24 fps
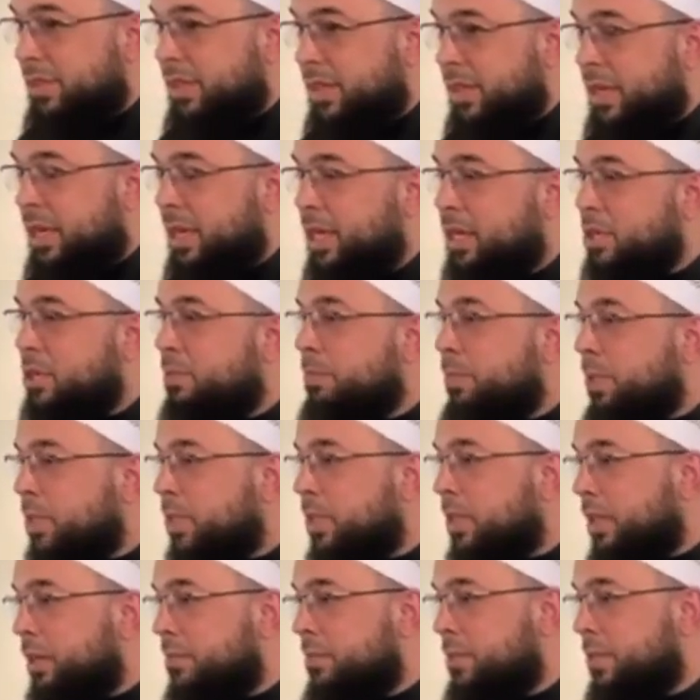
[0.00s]
And as
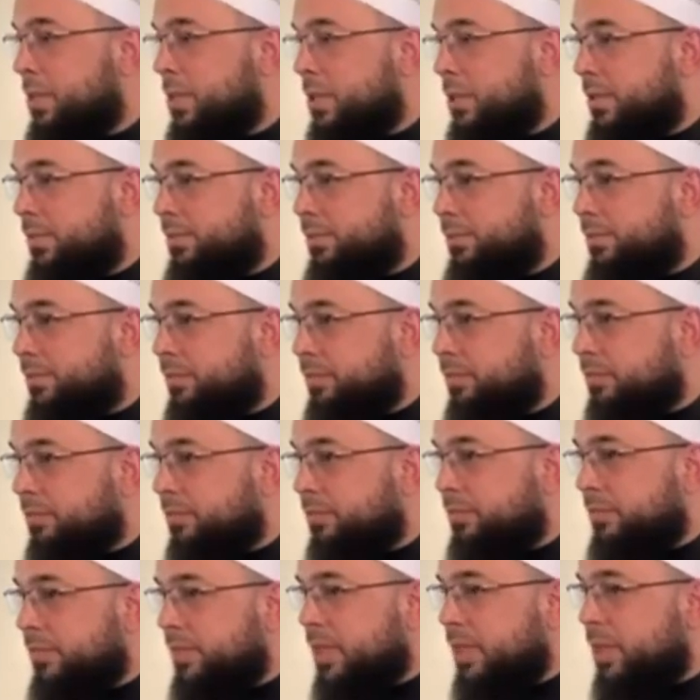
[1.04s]
Muslims,
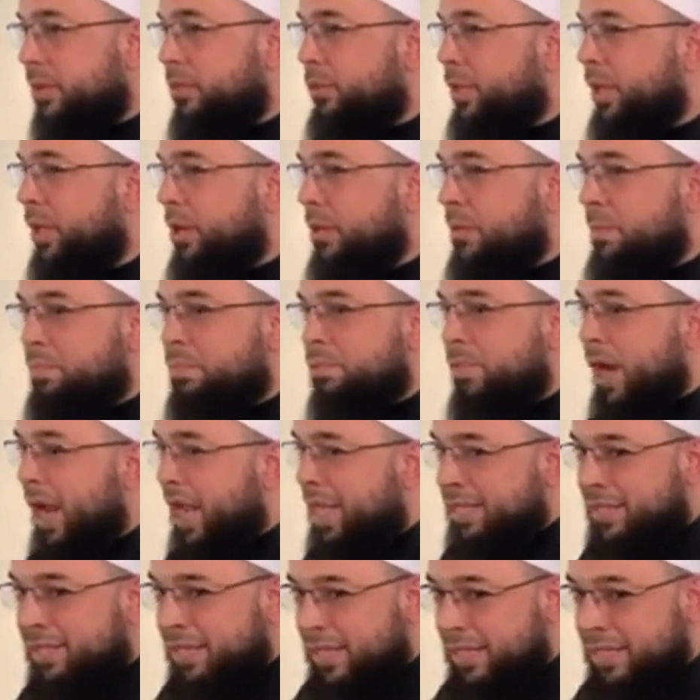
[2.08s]
we don't
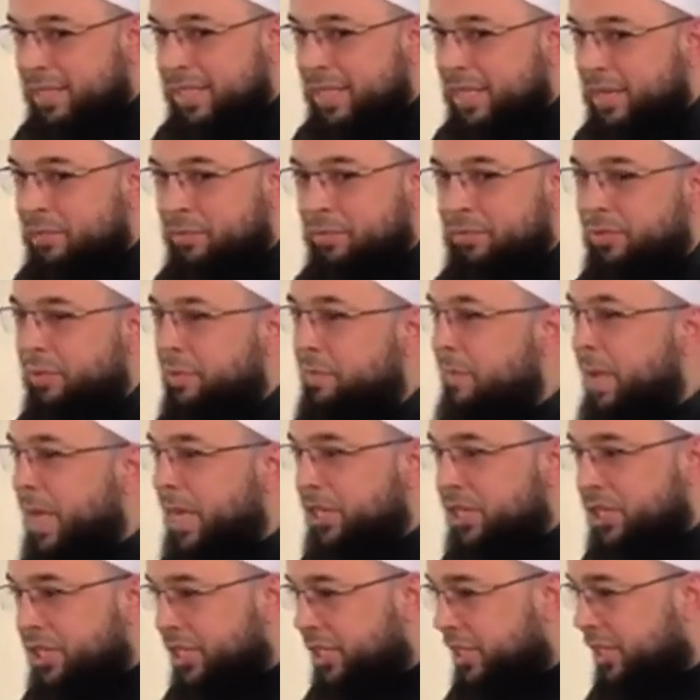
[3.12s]
process
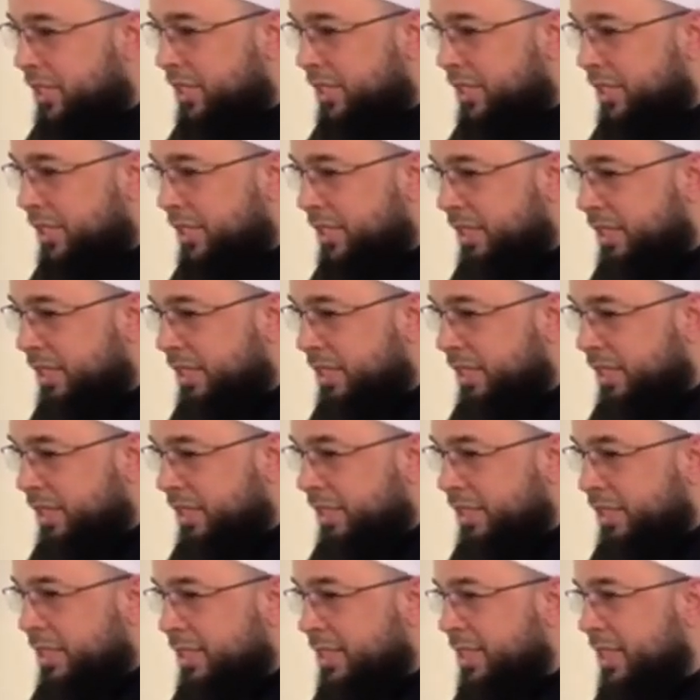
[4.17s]
information
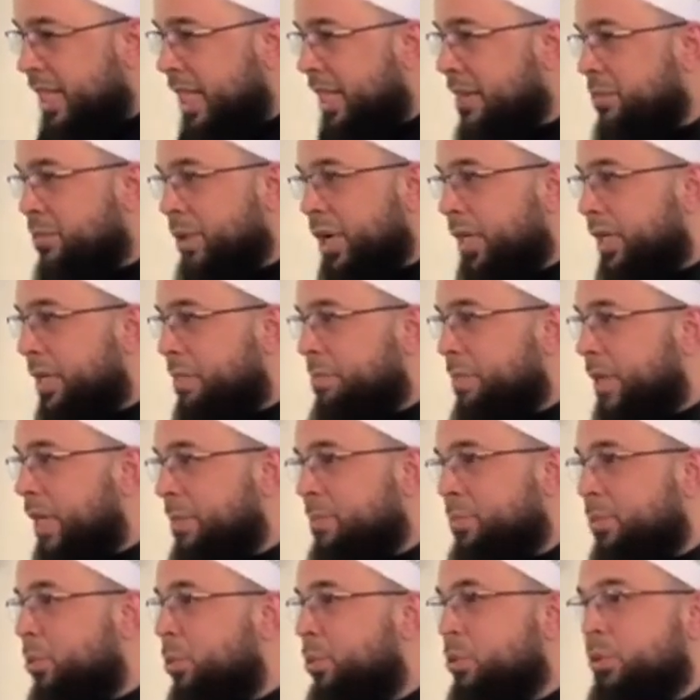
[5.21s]
the same way that
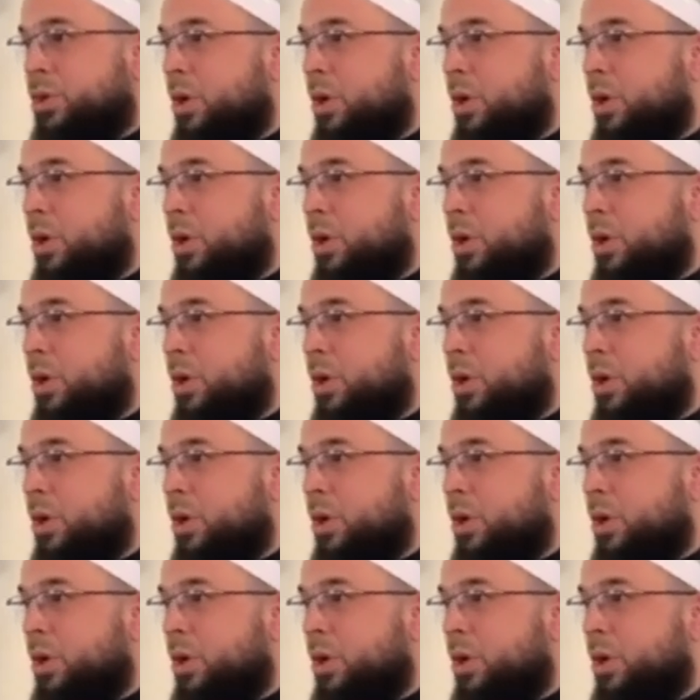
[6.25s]
people who